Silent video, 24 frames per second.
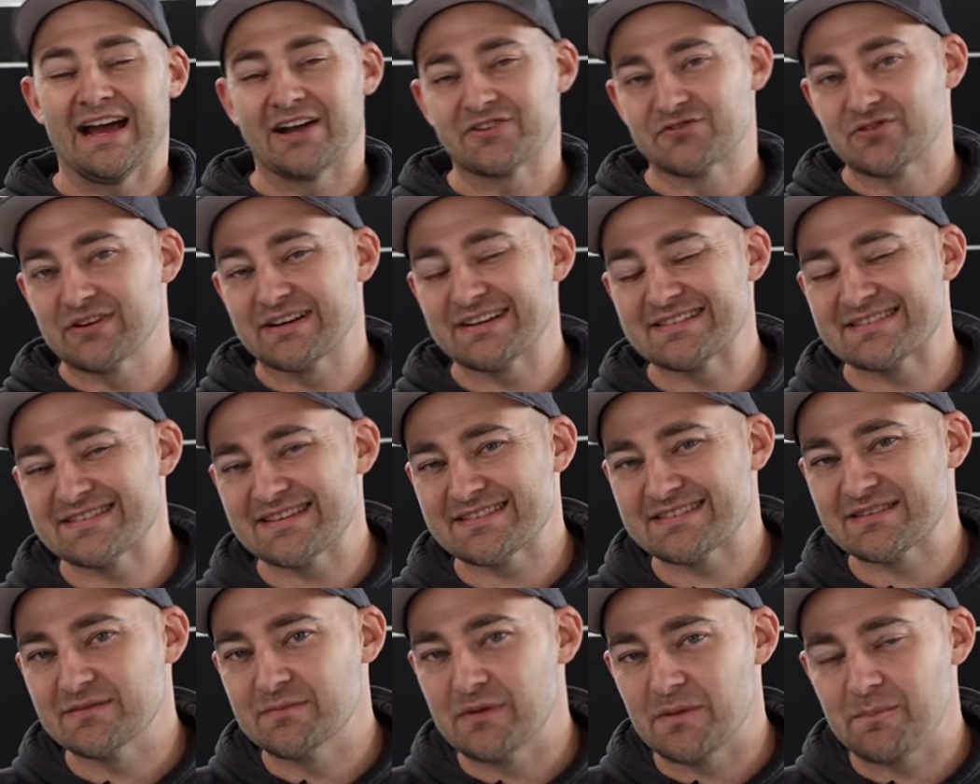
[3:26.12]
Our trigger
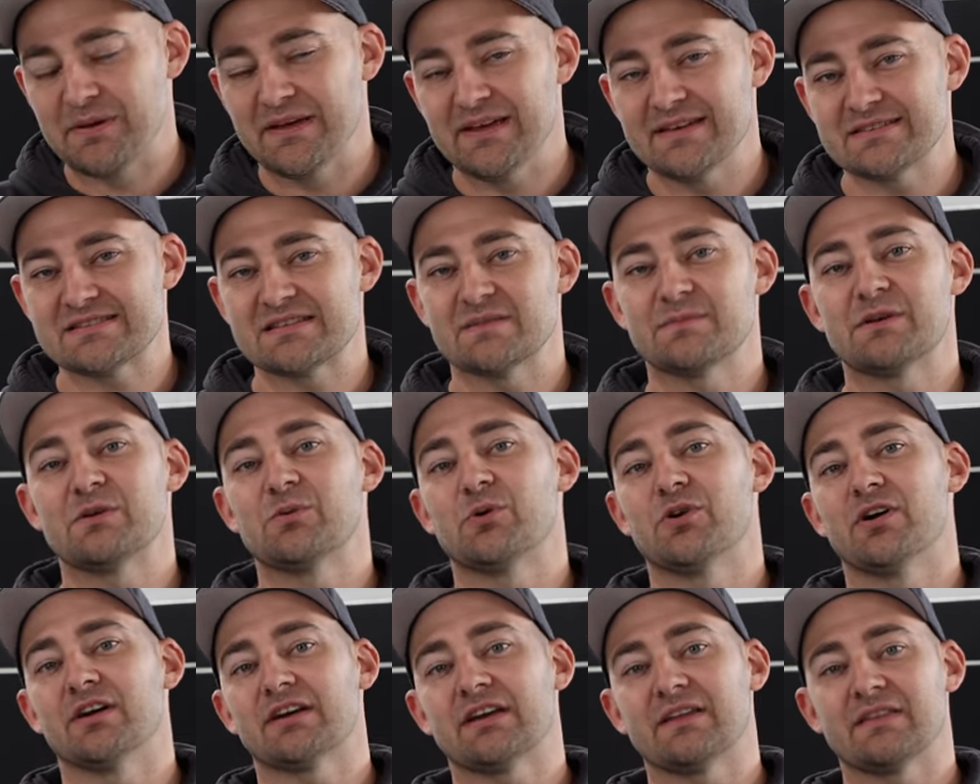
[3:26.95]
system appears to be
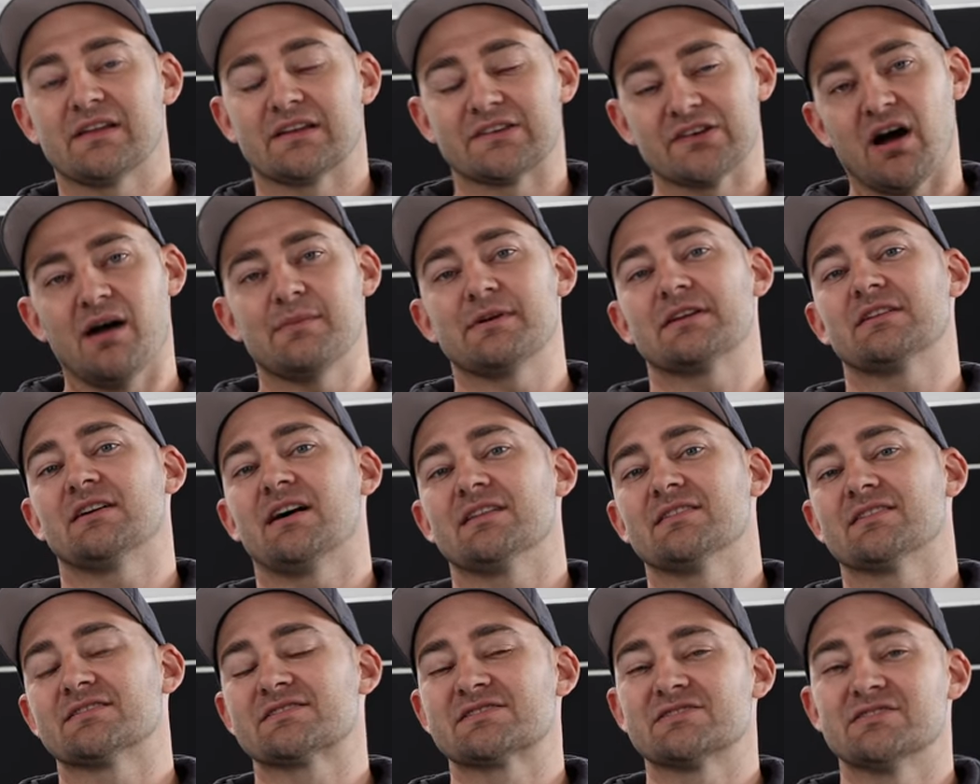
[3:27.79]
working. The timing
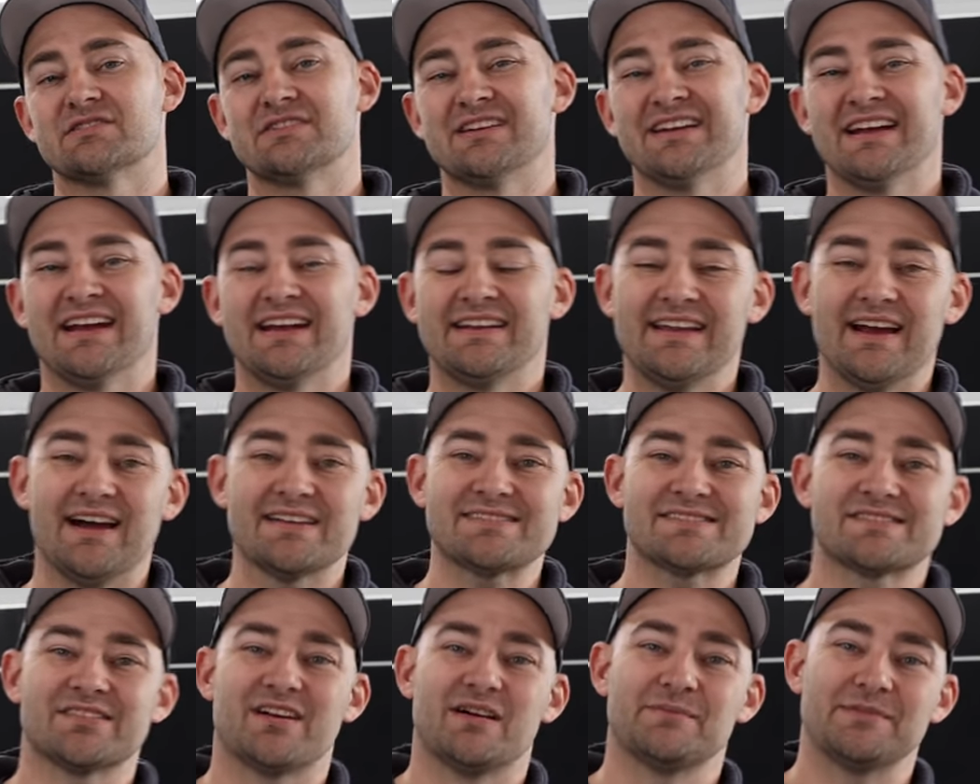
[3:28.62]
light looks good. Now
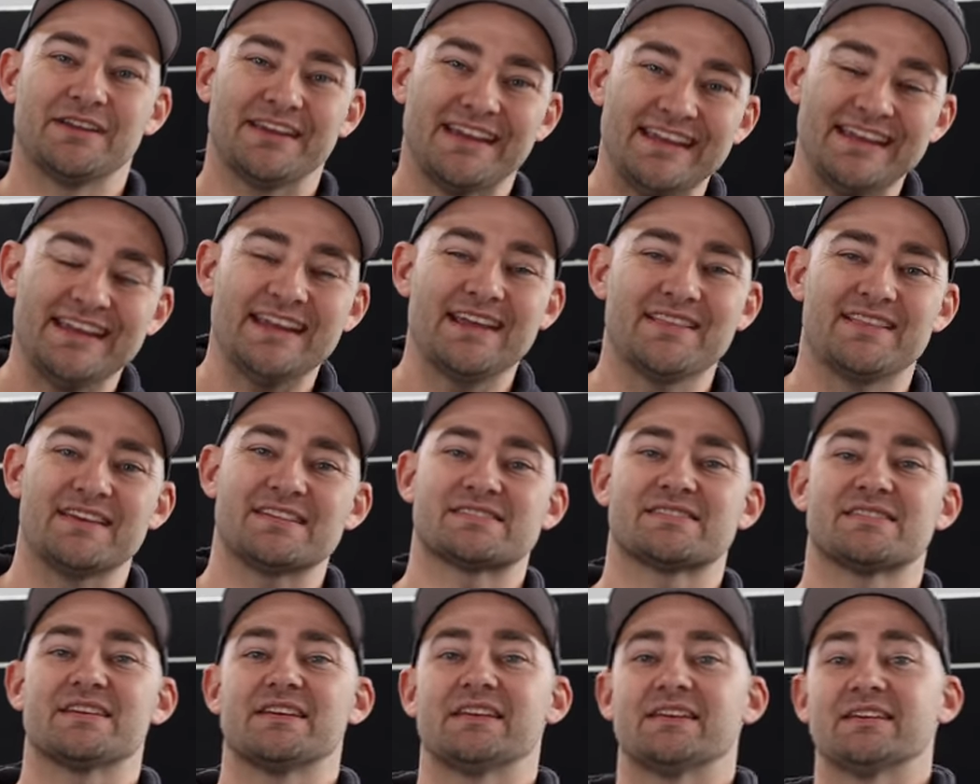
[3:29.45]
it's time to hear this
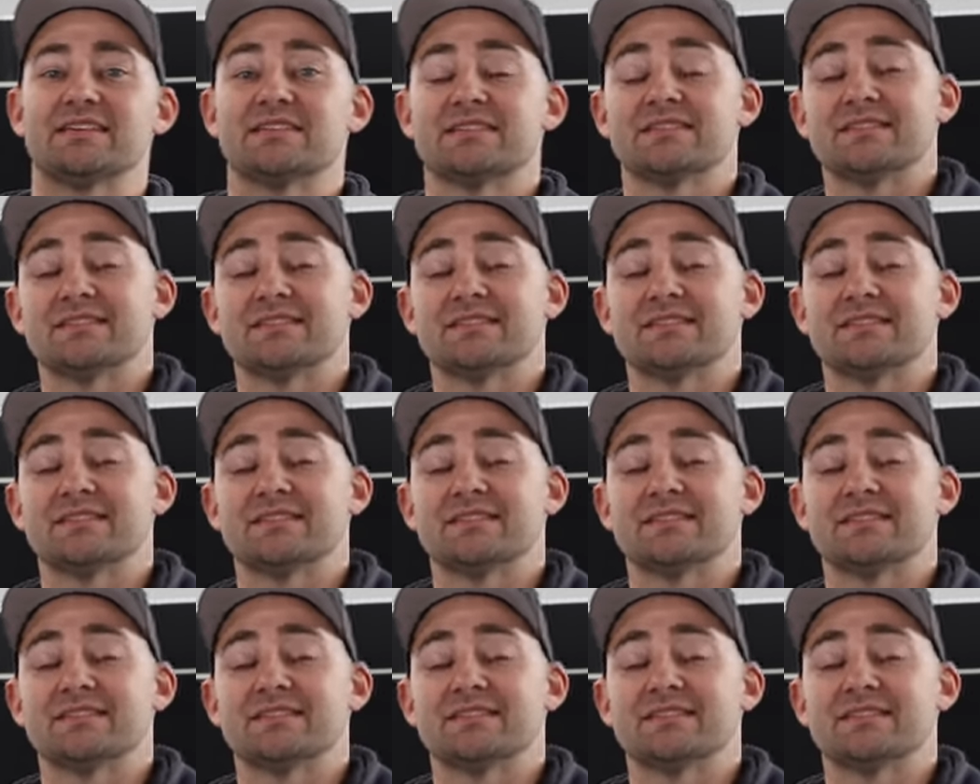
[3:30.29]
thing.